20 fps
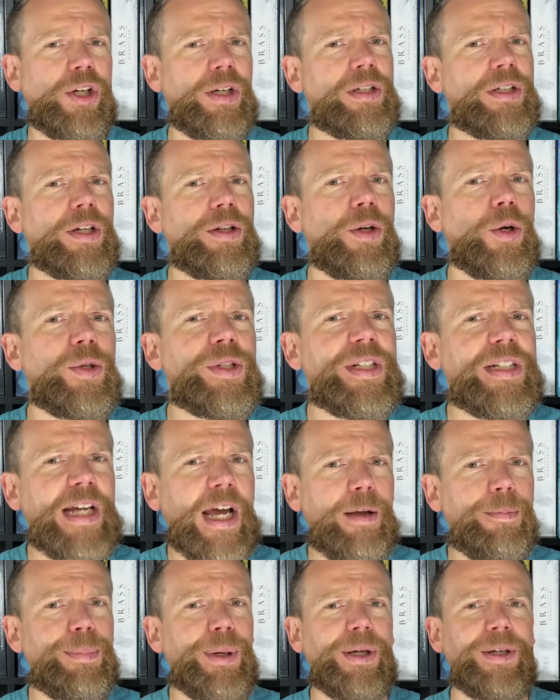to those
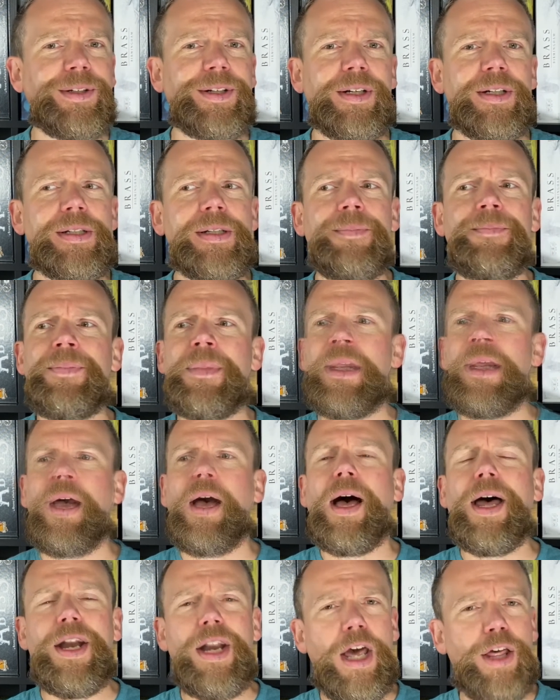deck builders.
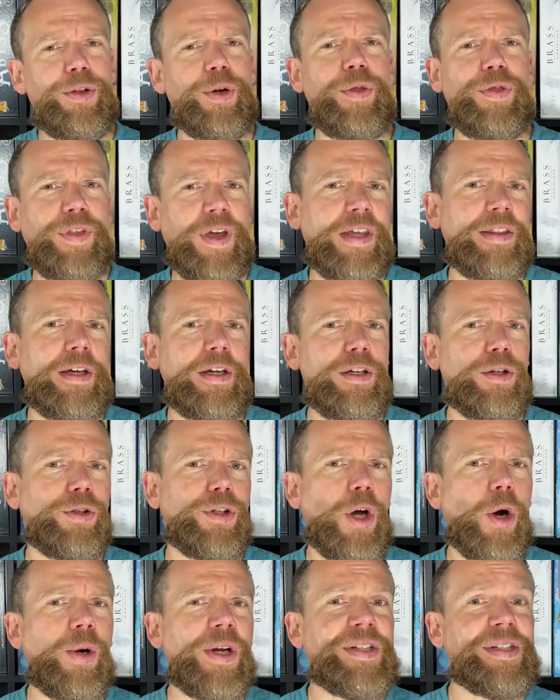Another thing that you'll
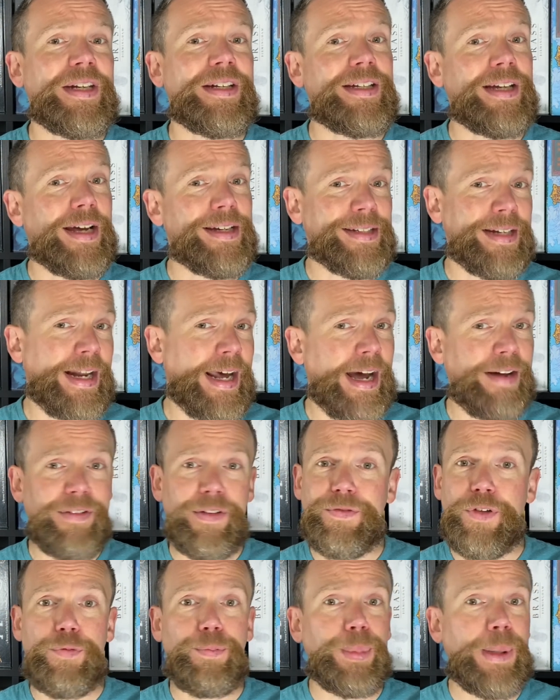notice it doesn't have,
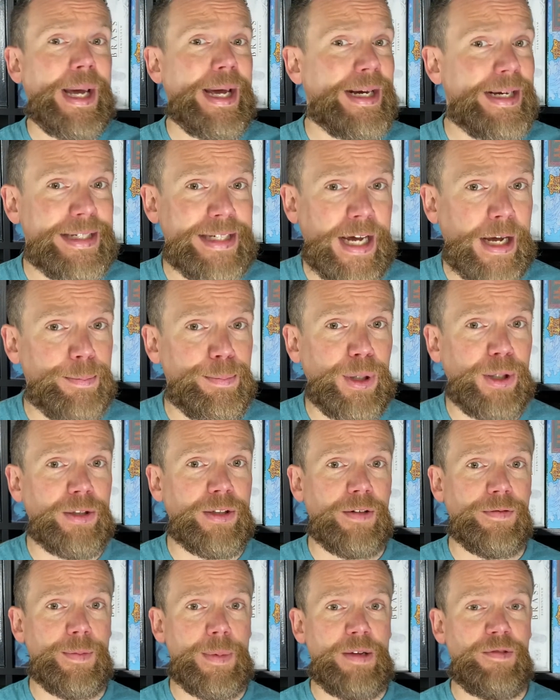if you've played a deck
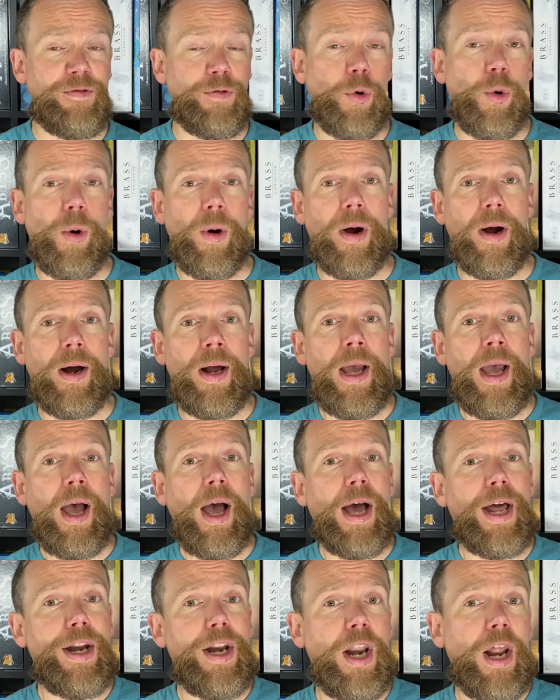builder before,
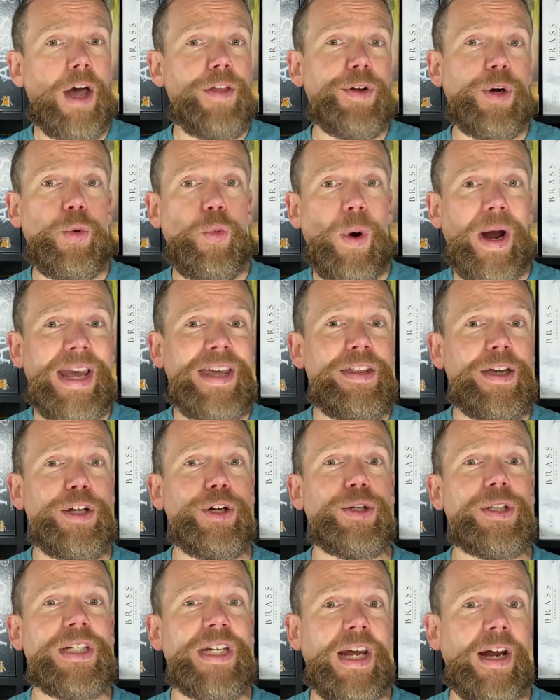another way that you're
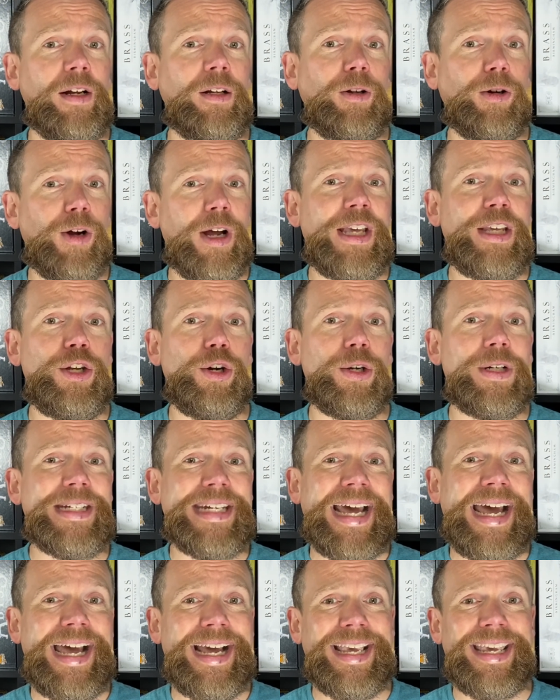tailoring your
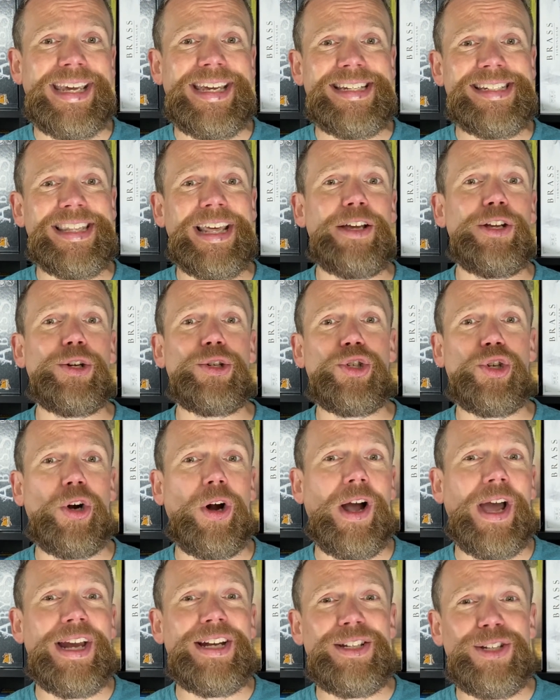deck is that you're
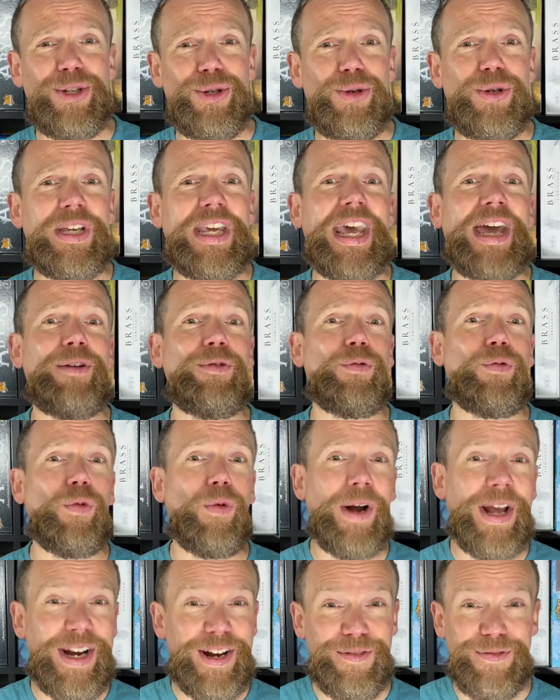trying to get
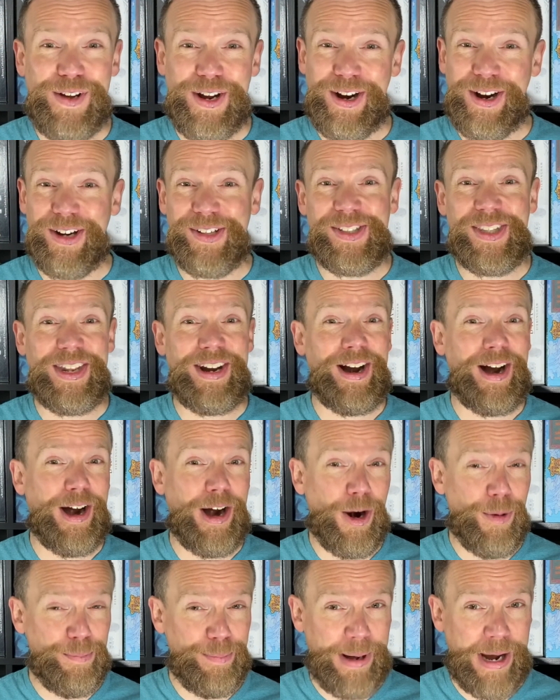rid of cards that
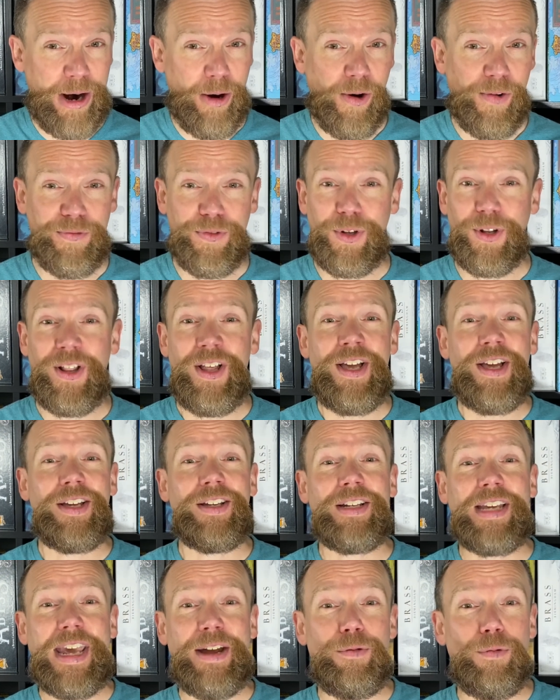aren't powerful,
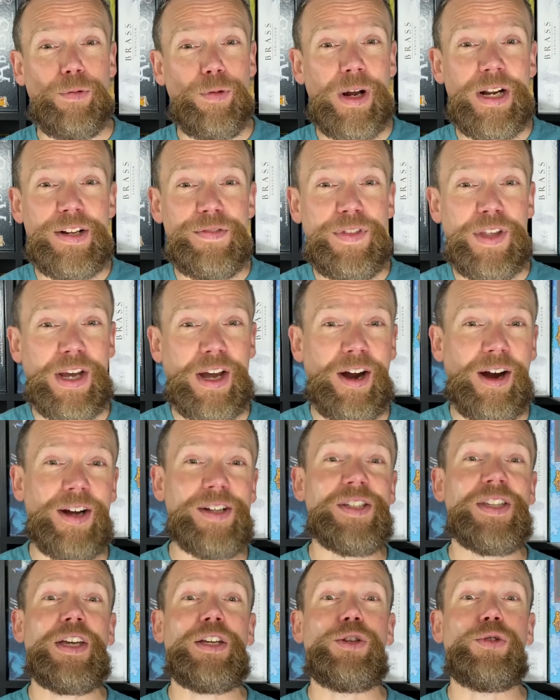get rid of the
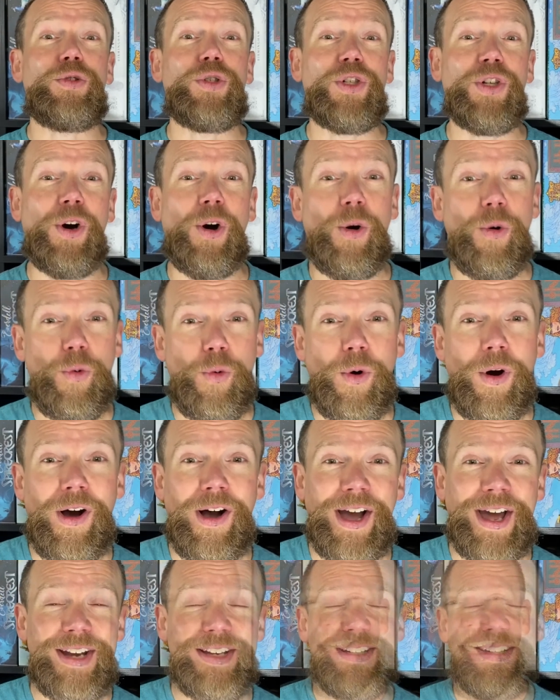cards that you don't
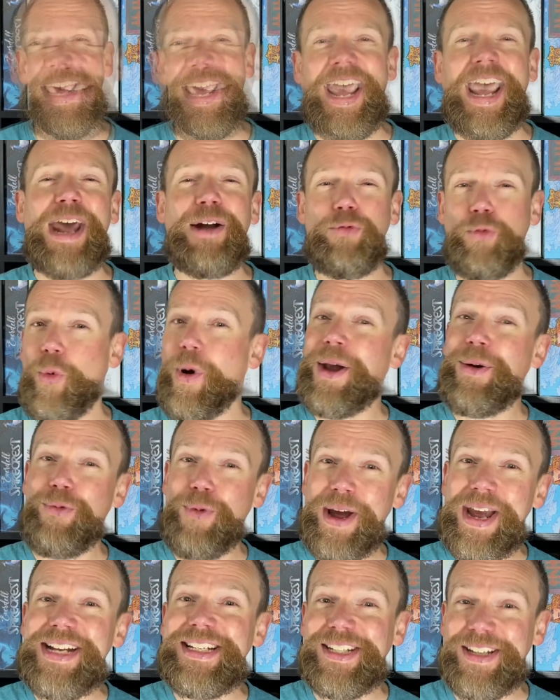want, and one
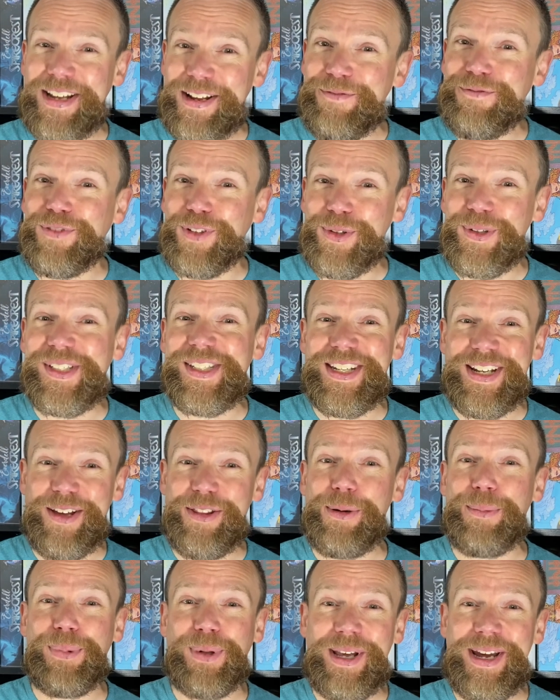way to influence the
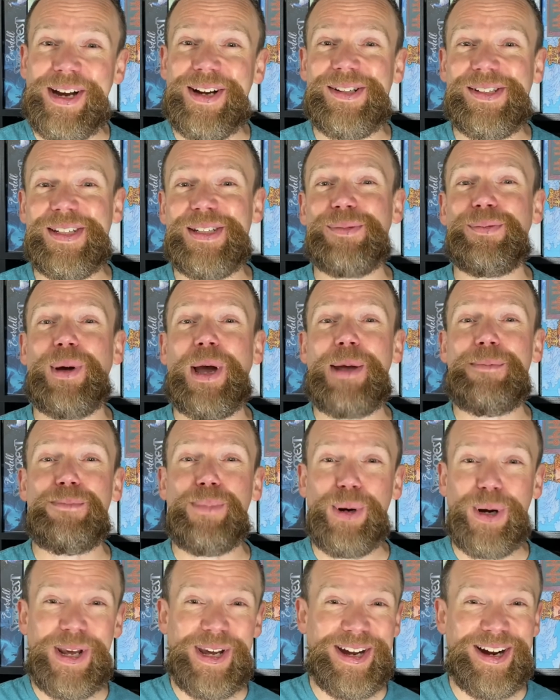other players is by
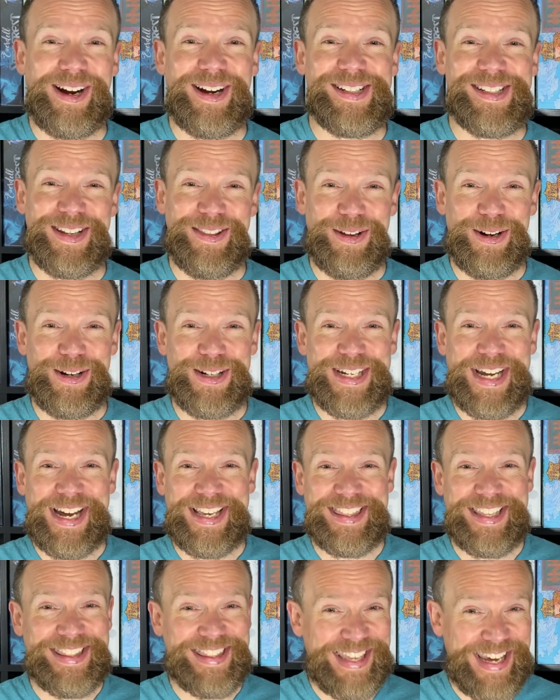putting cards in their deck
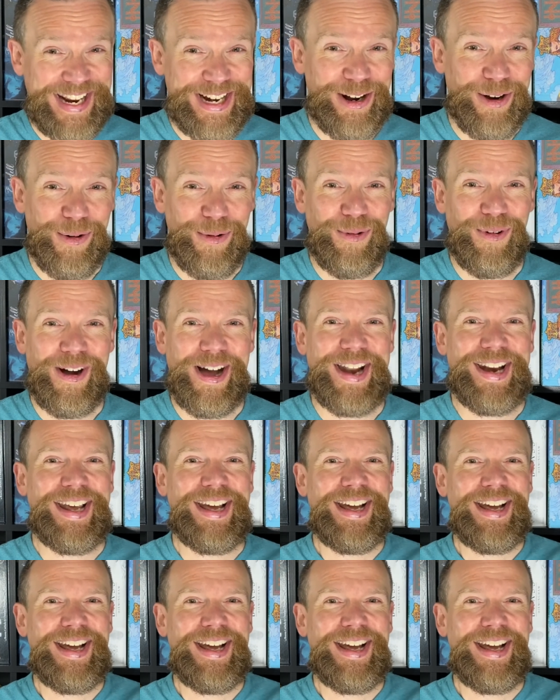that they don't want.